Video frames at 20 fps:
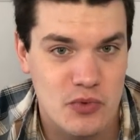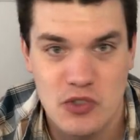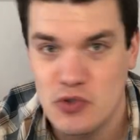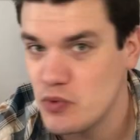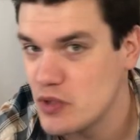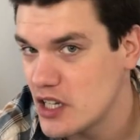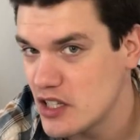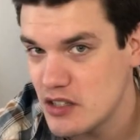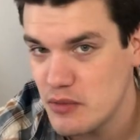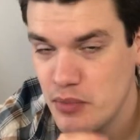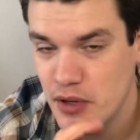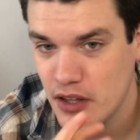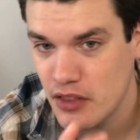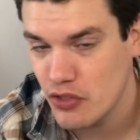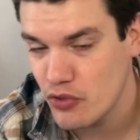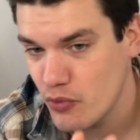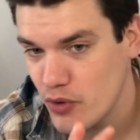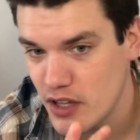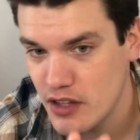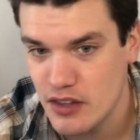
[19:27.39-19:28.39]
which we get to pick
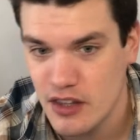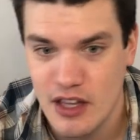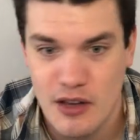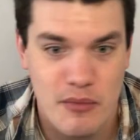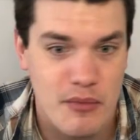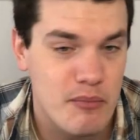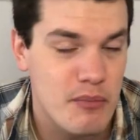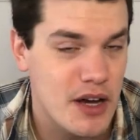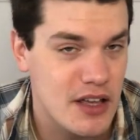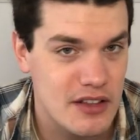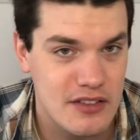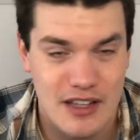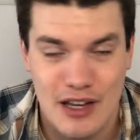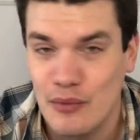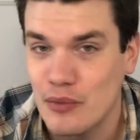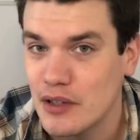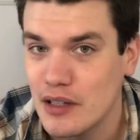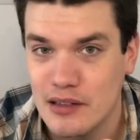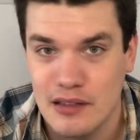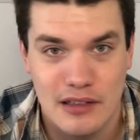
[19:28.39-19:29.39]
3 of them by the
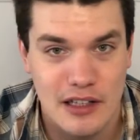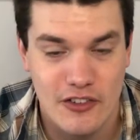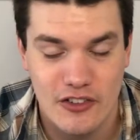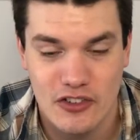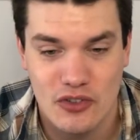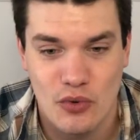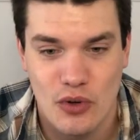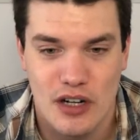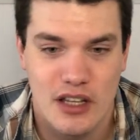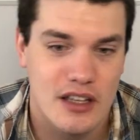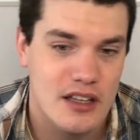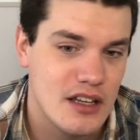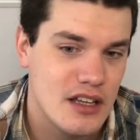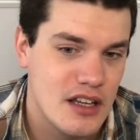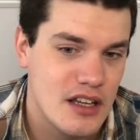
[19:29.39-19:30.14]
time we get to level 20.